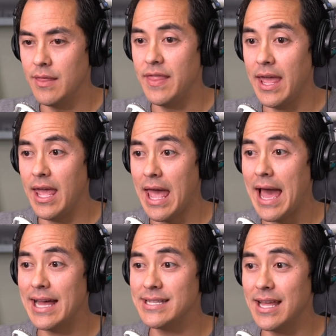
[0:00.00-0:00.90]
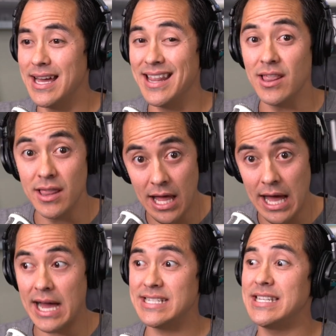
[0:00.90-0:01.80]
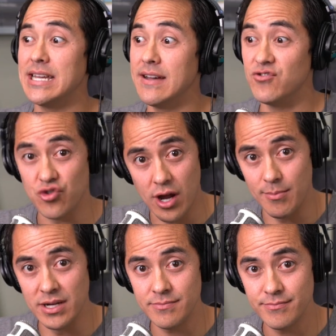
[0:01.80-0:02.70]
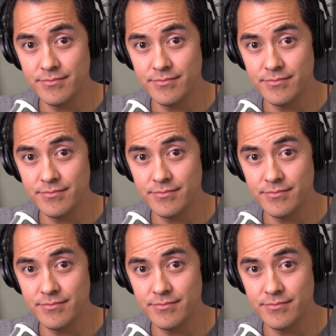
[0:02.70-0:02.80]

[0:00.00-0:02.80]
They had a lot of drama.